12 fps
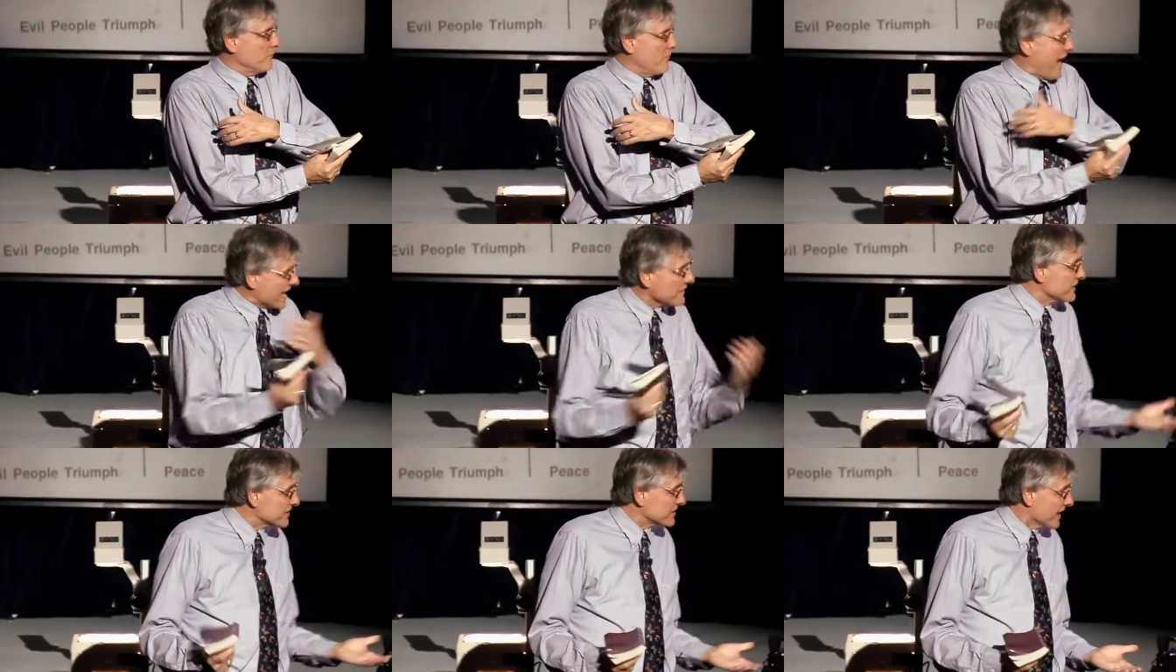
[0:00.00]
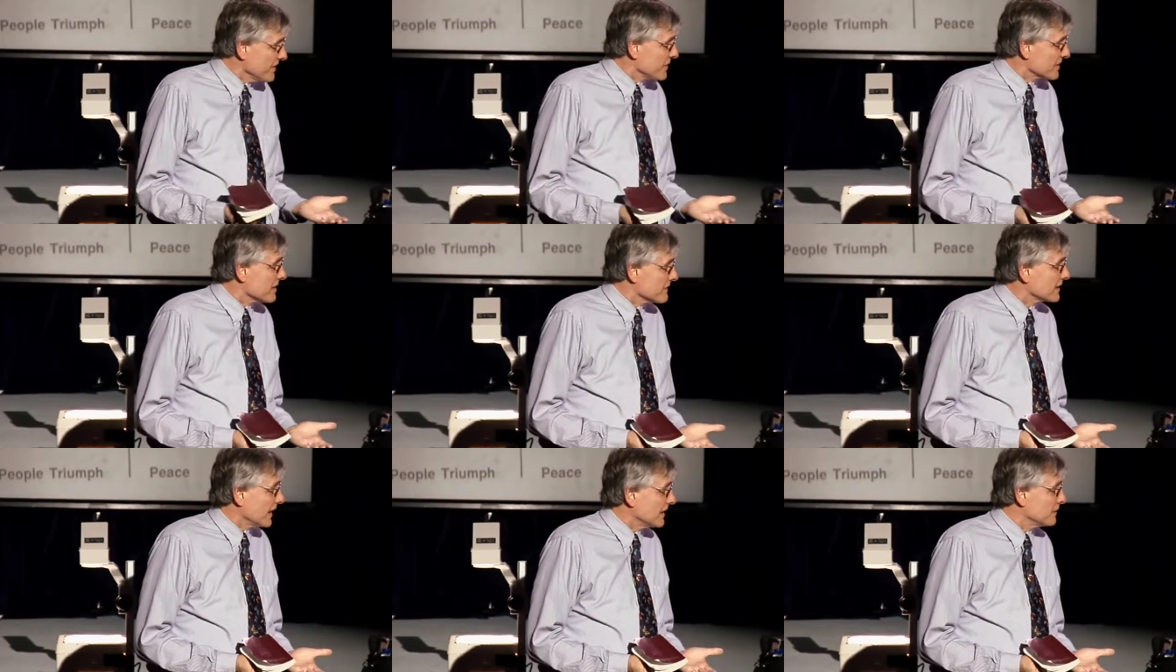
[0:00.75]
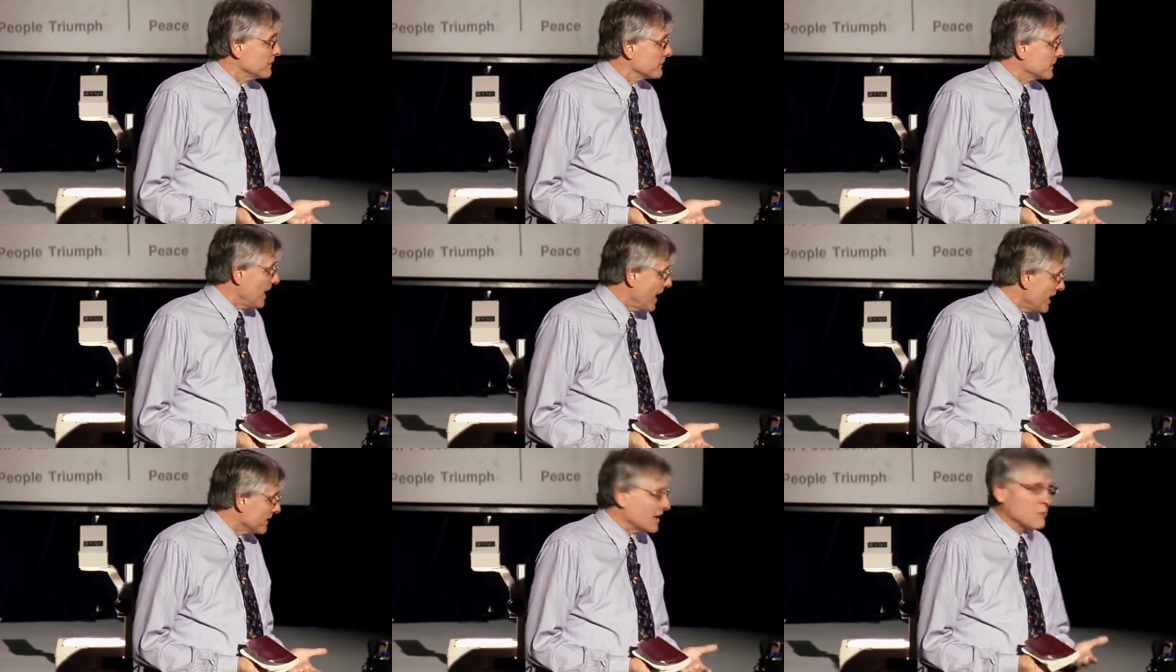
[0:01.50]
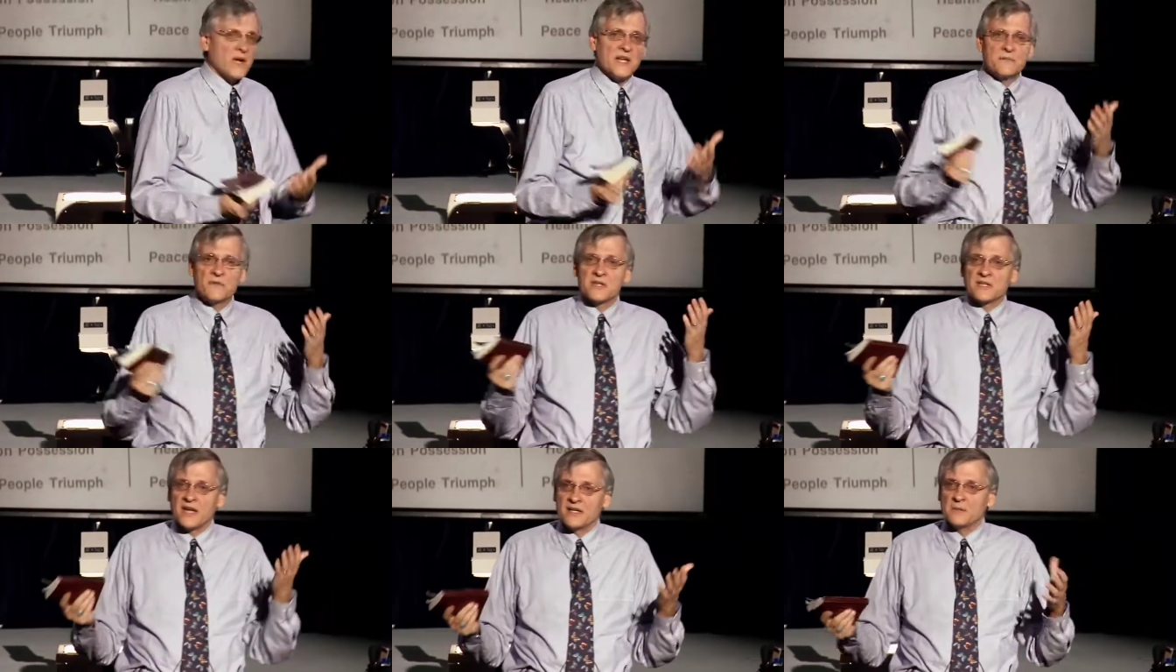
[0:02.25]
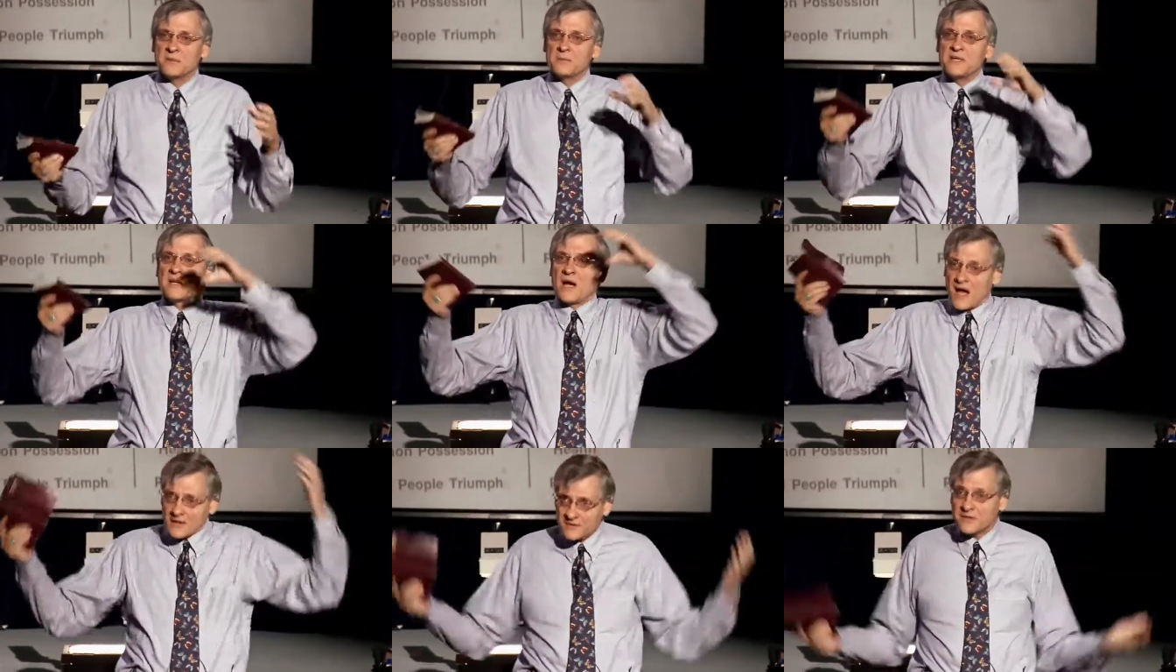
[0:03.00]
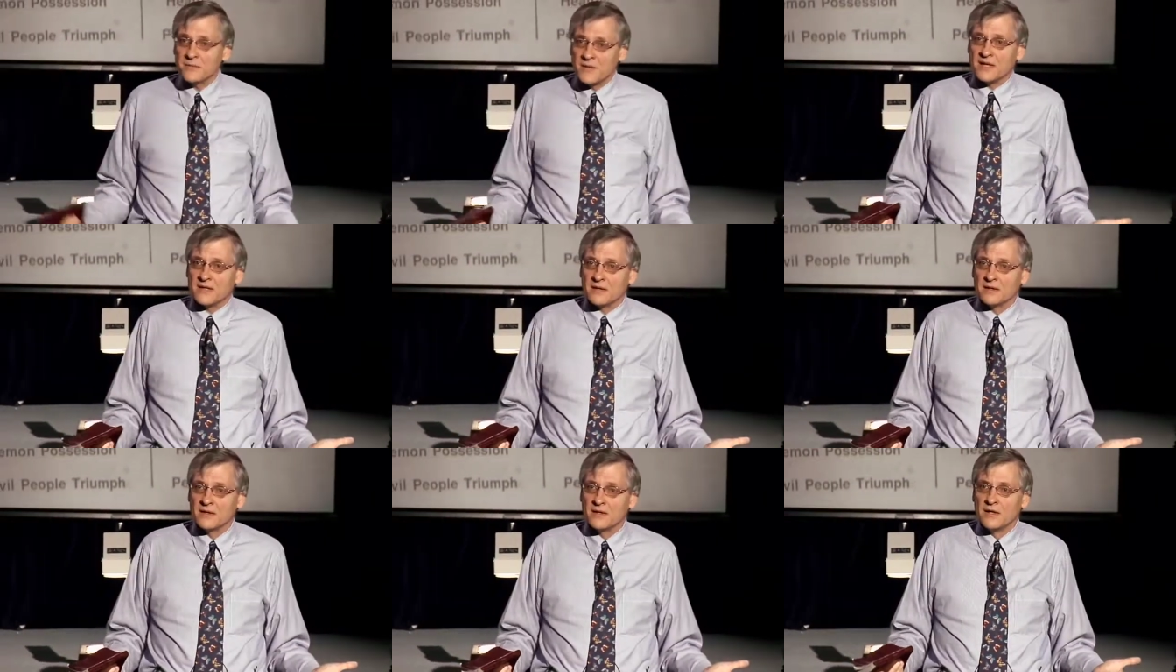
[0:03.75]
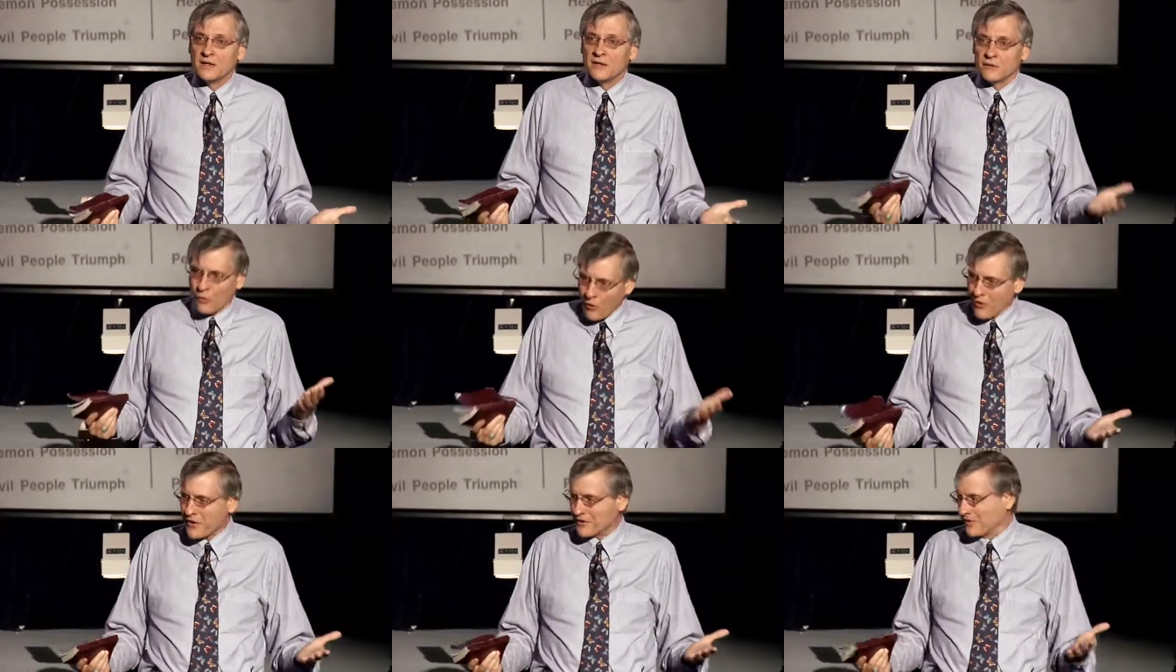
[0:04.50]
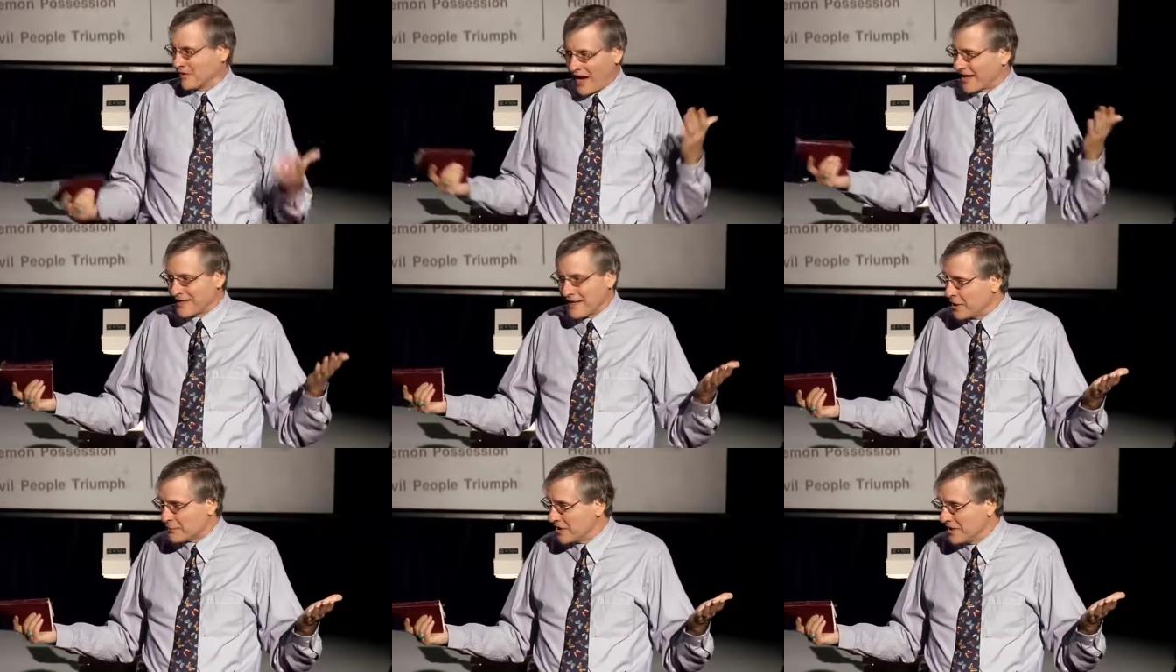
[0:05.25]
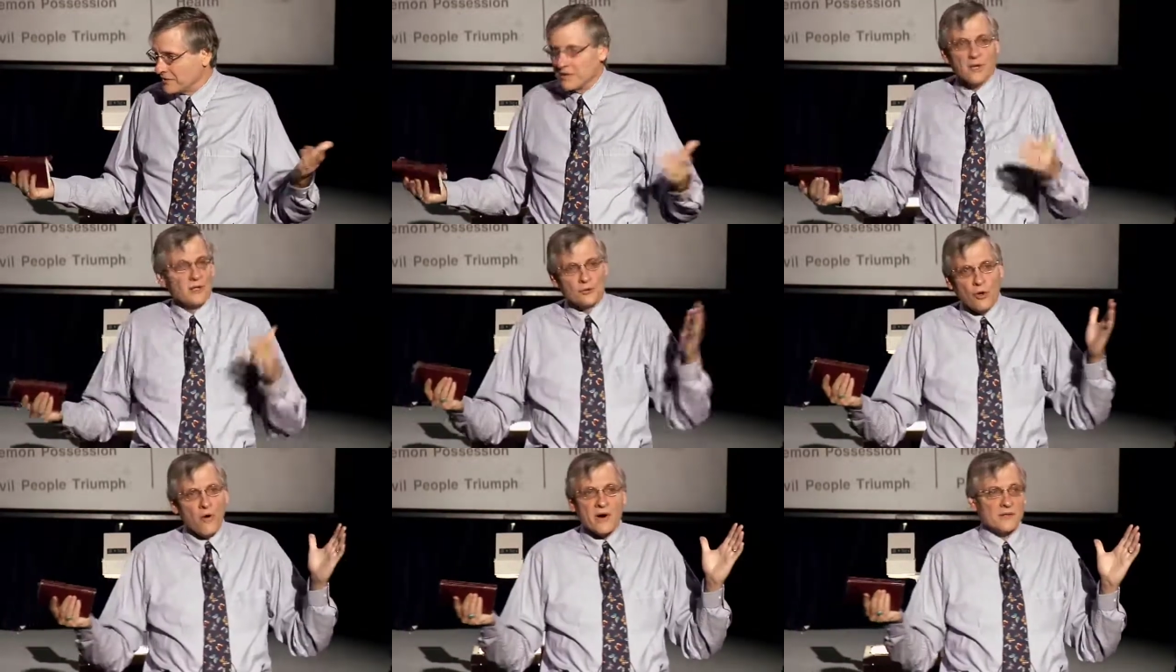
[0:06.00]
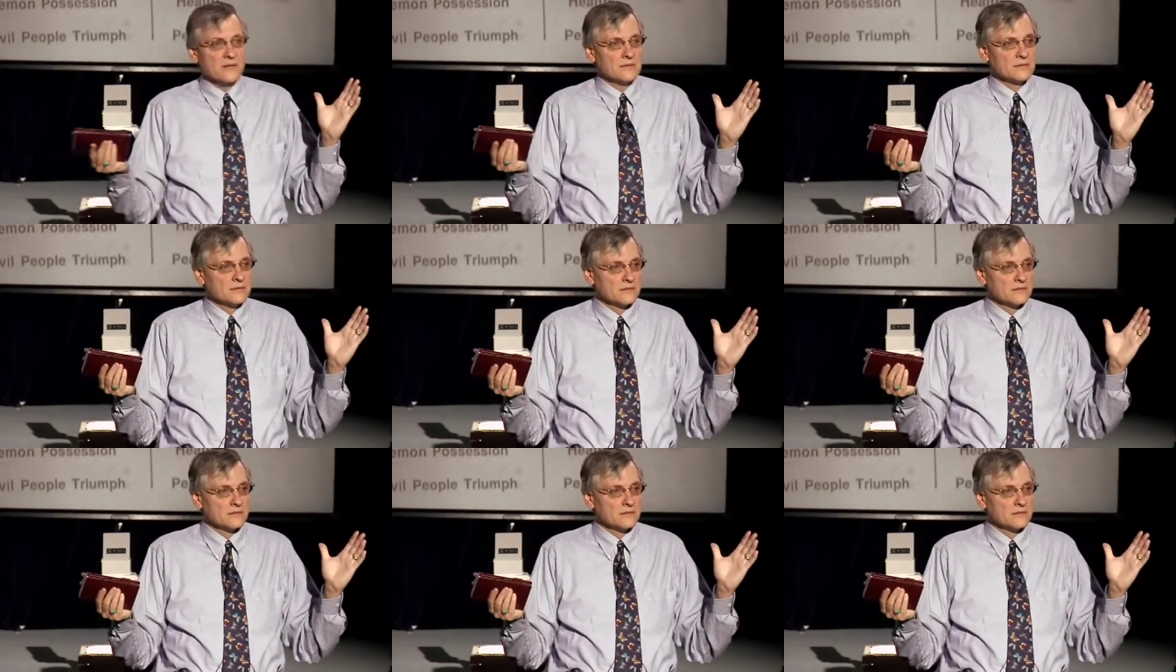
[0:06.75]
manifestation of the kingdom of God. They're waiting for the kingdom to be consummated. Lord, I can hear Peter, Lord.